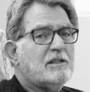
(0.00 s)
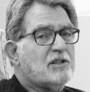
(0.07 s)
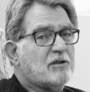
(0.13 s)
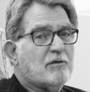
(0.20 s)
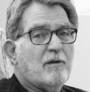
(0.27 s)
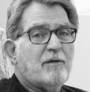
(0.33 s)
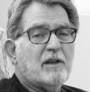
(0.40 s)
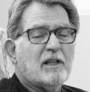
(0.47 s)

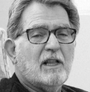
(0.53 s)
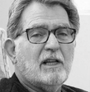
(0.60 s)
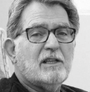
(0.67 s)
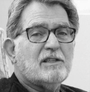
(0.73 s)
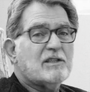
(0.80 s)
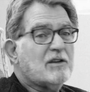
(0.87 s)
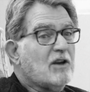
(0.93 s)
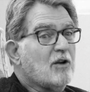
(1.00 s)
Terrific
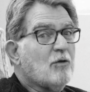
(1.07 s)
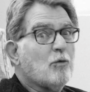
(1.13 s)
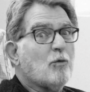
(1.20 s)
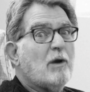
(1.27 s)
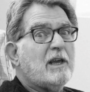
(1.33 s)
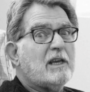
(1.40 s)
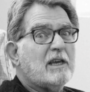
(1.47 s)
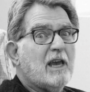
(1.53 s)
lens,
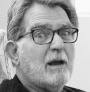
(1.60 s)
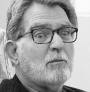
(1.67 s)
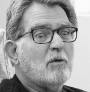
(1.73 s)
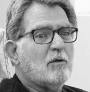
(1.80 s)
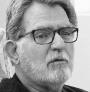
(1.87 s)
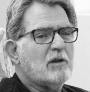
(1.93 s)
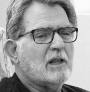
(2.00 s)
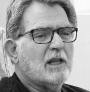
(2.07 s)
great
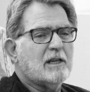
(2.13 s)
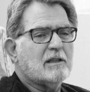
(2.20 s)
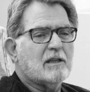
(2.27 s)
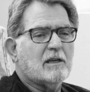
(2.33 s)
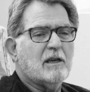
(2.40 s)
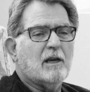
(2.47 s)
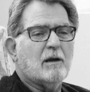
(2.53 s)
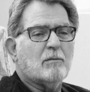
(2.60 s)
camera. We like
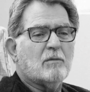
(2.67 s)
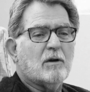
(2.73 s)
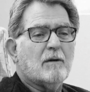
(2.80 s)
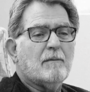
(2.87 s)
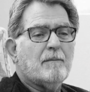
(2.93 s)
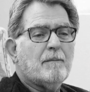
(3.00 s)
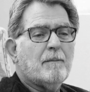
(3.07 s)
the camera.